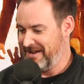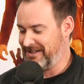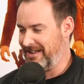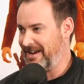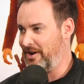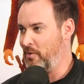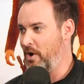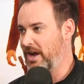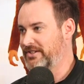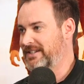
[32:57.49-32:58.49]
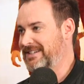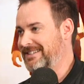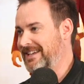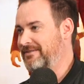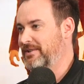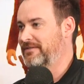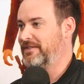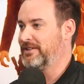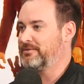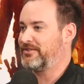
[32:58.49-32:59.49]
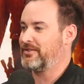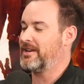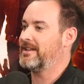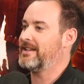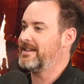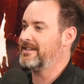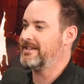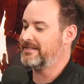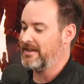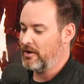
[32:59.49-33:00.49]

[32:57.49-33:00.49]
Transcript: Claudel Washington, Dave Winfield was traded to the Indians.